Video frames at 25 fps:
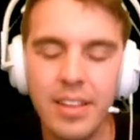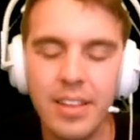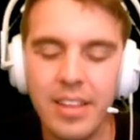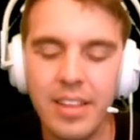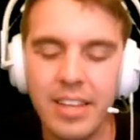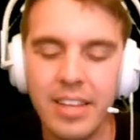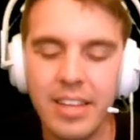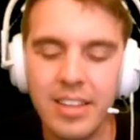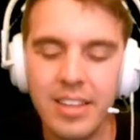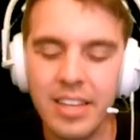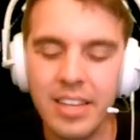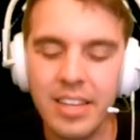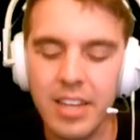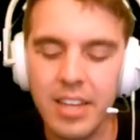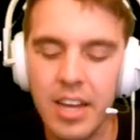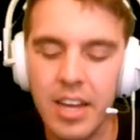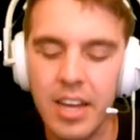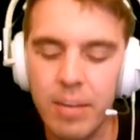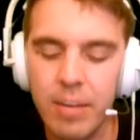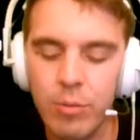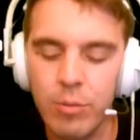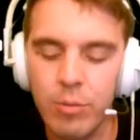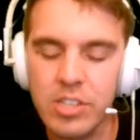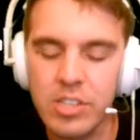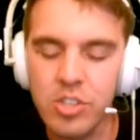
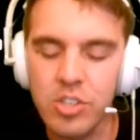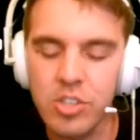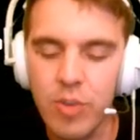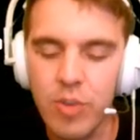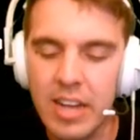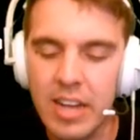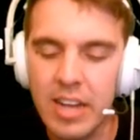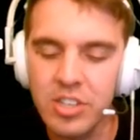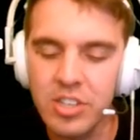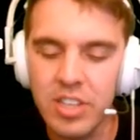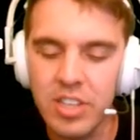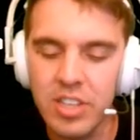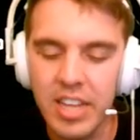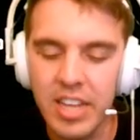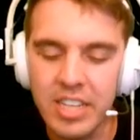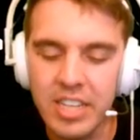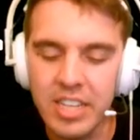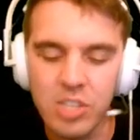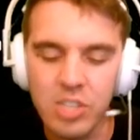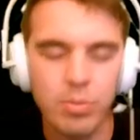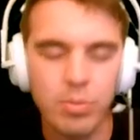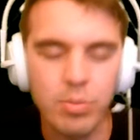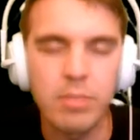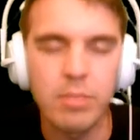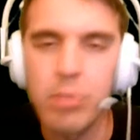What's a strategy like
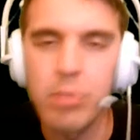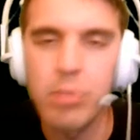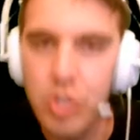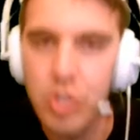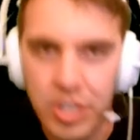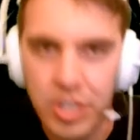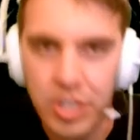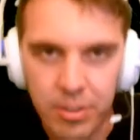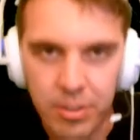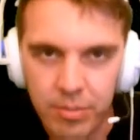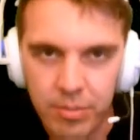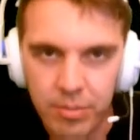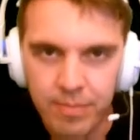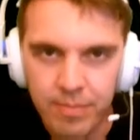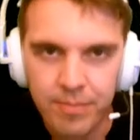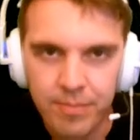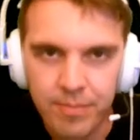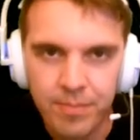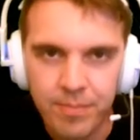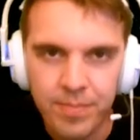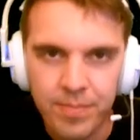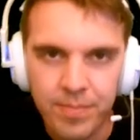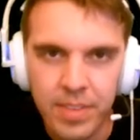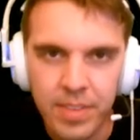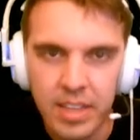split pushing?
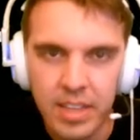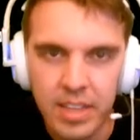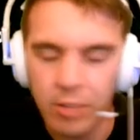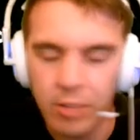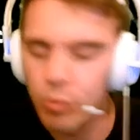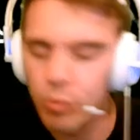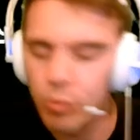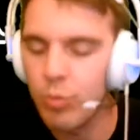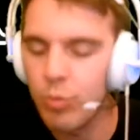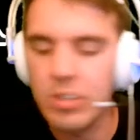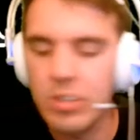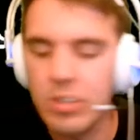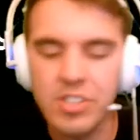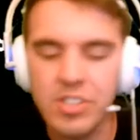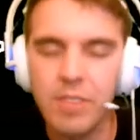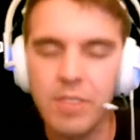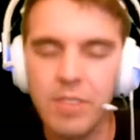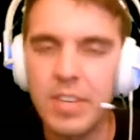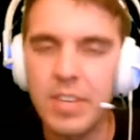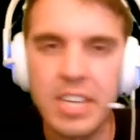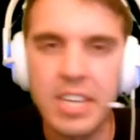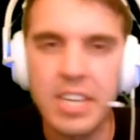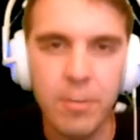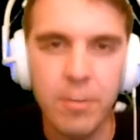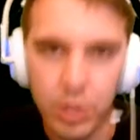Like, what's
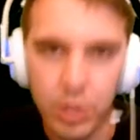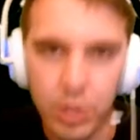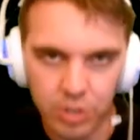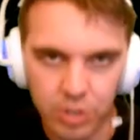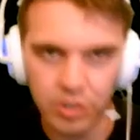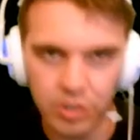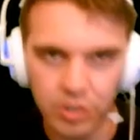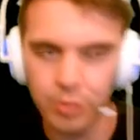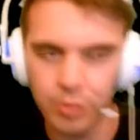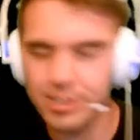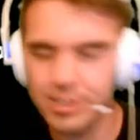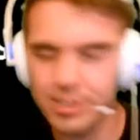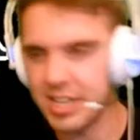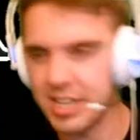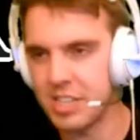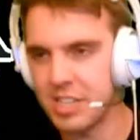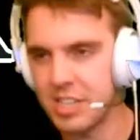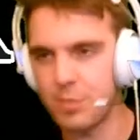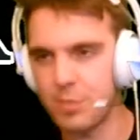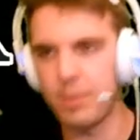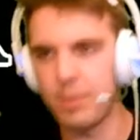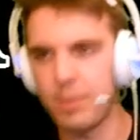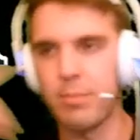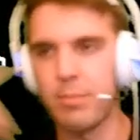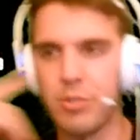something different you can do besides
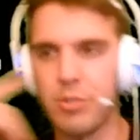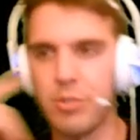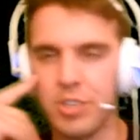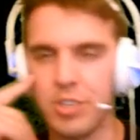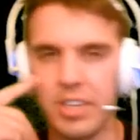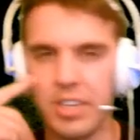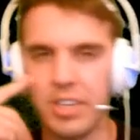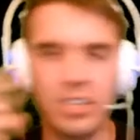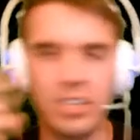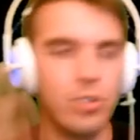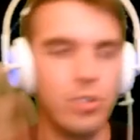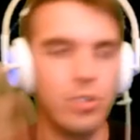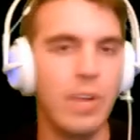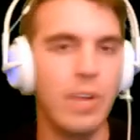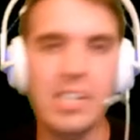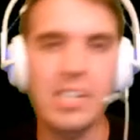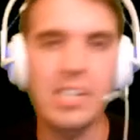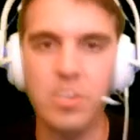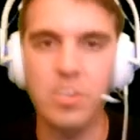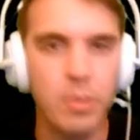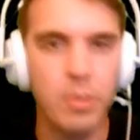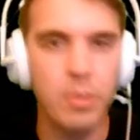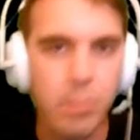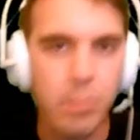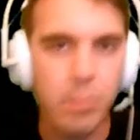split pushing? Like, do you guys
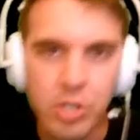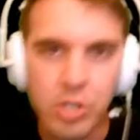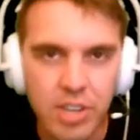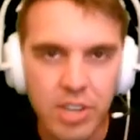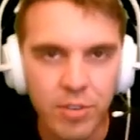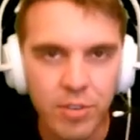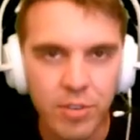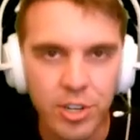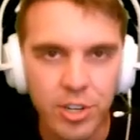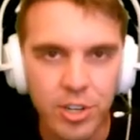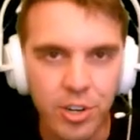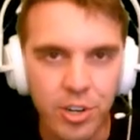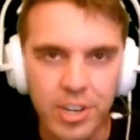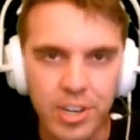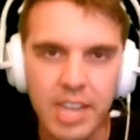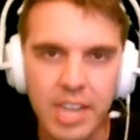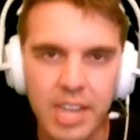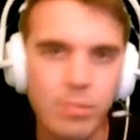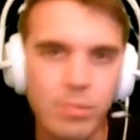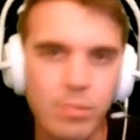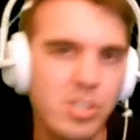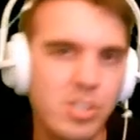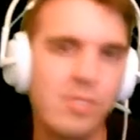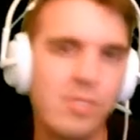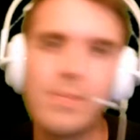split push ever in your
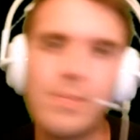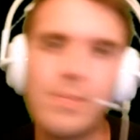games?